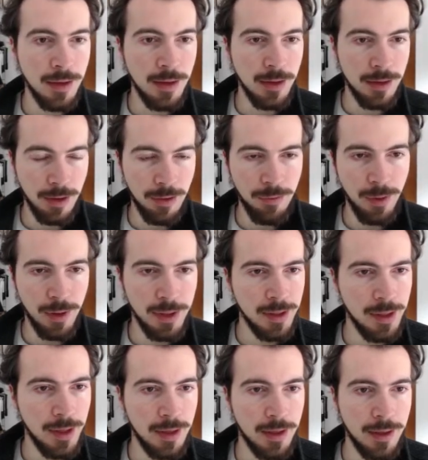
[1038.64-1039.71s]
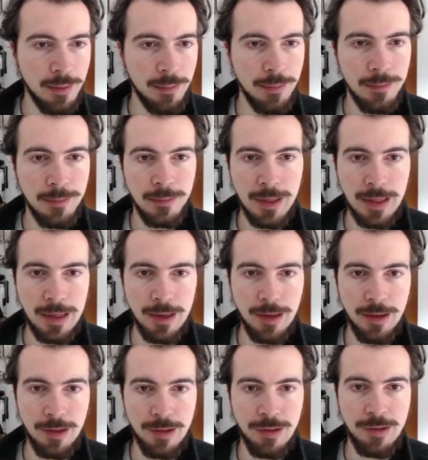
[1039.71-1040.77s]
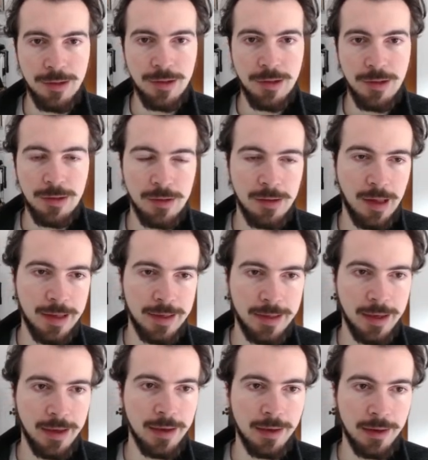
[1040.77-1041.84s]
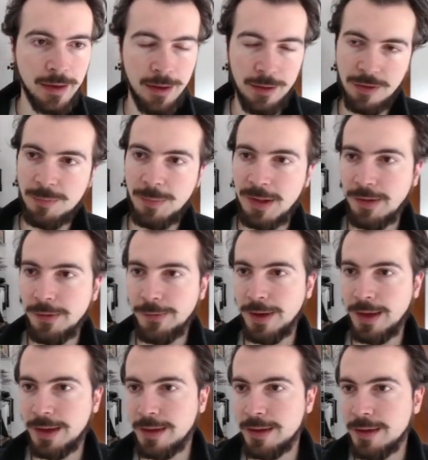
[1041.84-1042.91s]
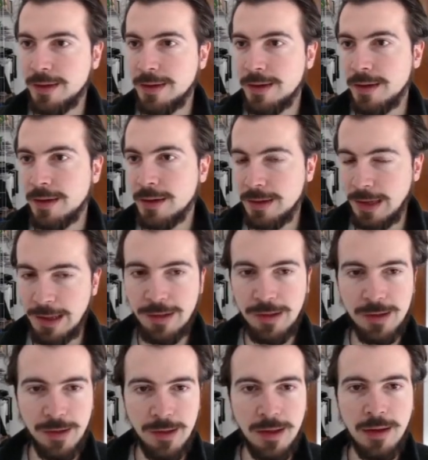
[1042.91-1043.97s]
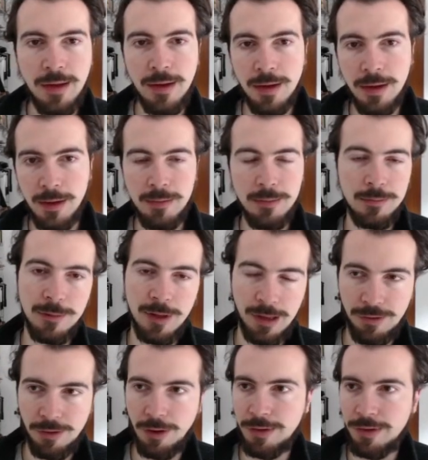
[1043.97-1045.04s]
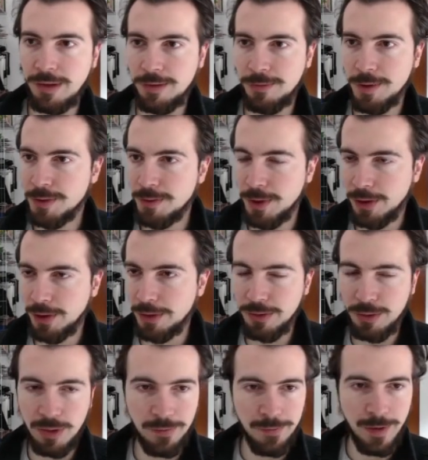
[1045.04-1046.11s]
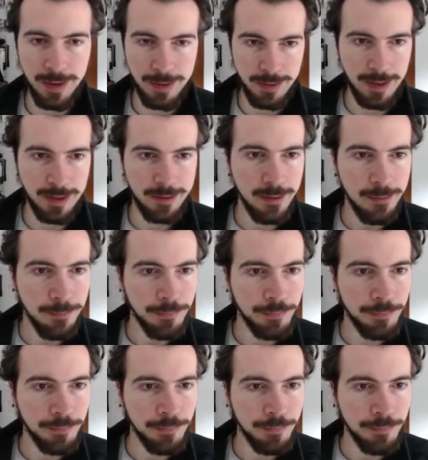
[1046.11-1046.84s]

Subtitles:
This one is taking a specific density, these Gaussians, which we're going to define later.